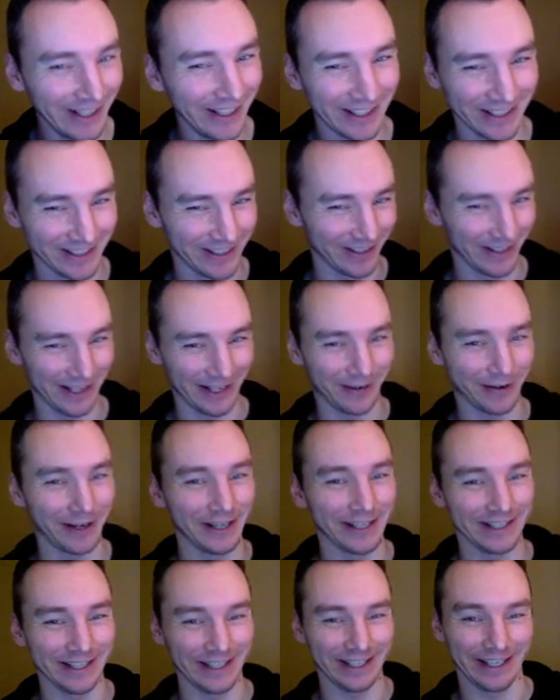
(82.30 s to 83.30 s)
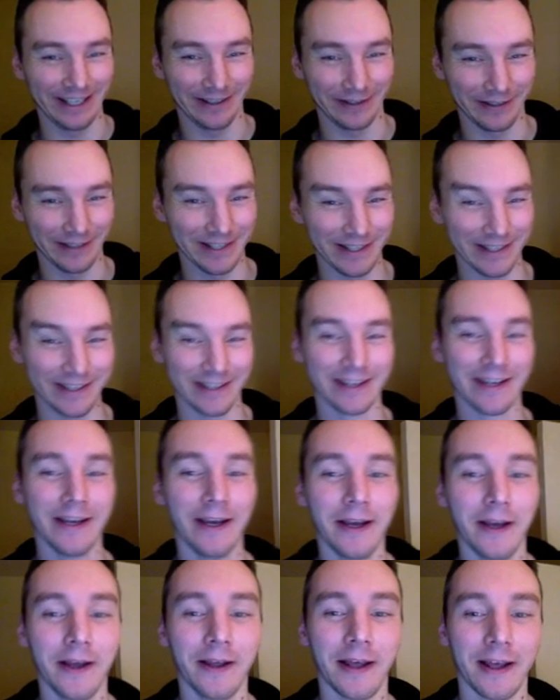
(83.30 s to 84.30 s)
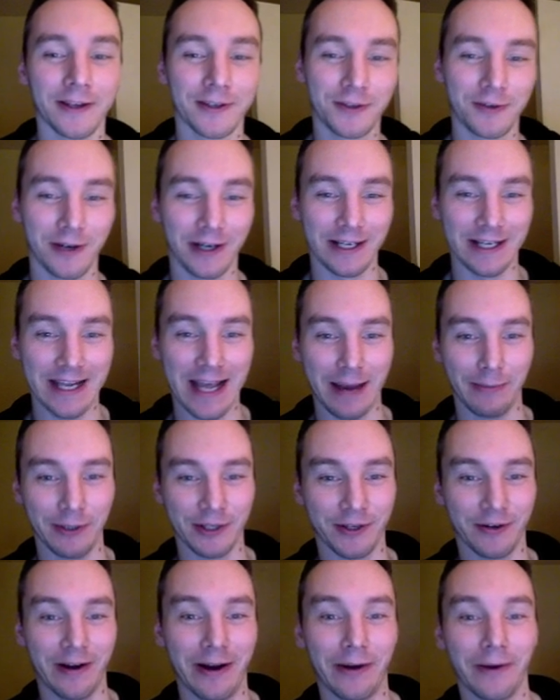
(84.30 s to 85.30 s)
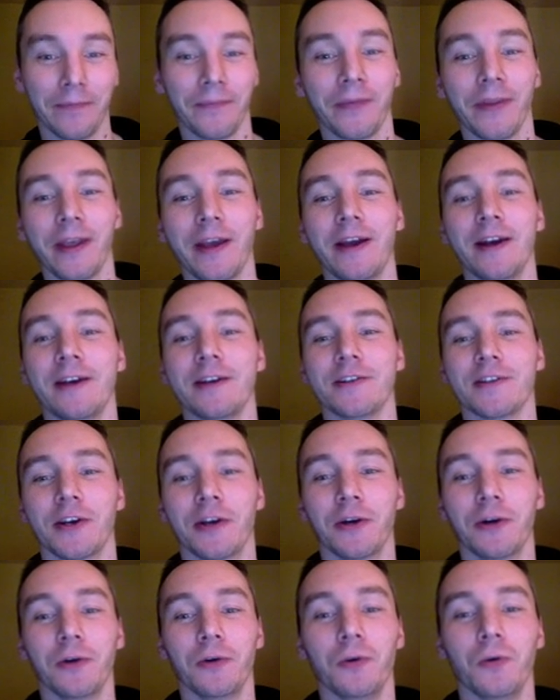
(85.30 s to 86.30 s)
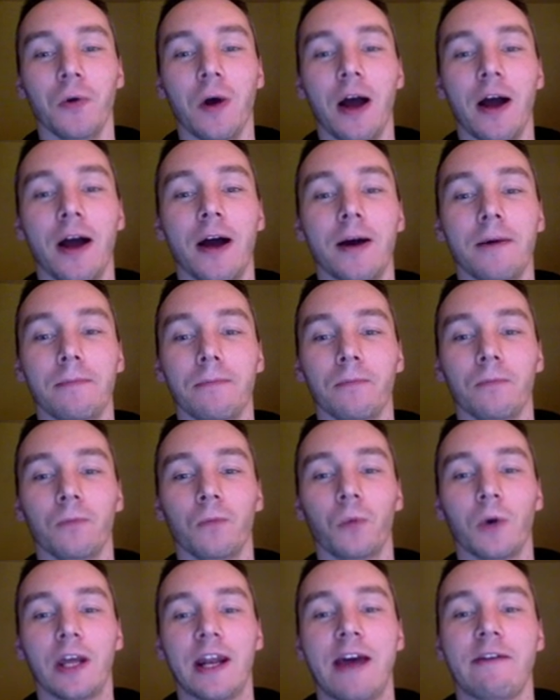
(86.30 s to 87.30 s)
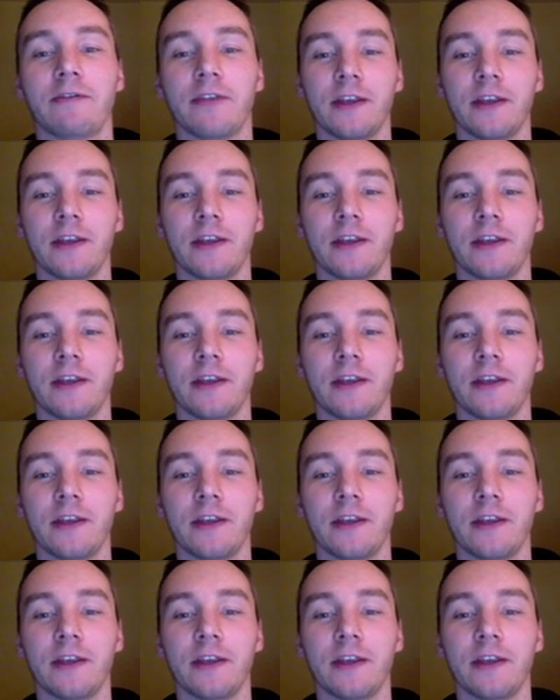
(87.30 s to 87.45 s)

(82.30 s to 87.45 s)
Let's not get crazy here, this is strictly amateur hour. So we're going to have this